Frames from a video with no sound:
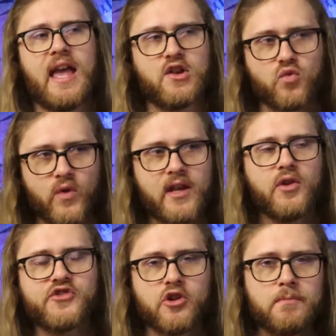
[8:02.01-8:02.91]
and
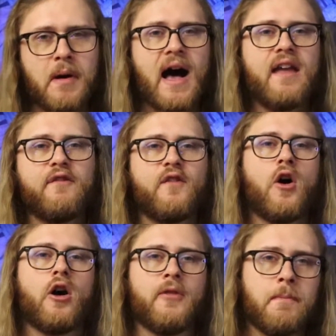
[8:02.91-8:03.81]
Reels are by
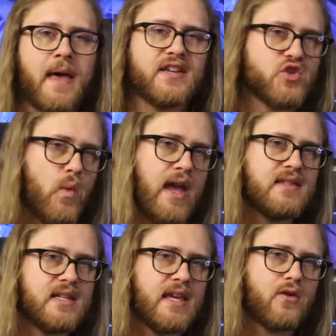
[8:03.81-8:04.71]
far the best way
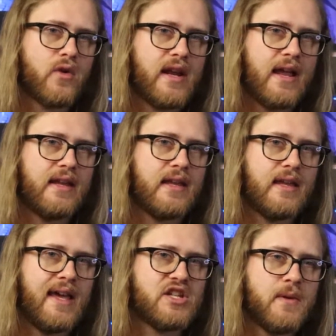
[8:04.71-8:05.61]
to get organic
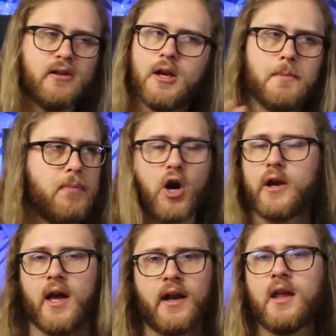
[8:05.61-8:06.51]
engagement, bar
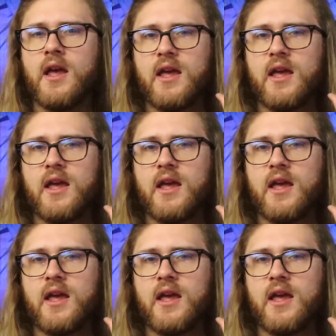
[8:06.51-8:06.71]
none.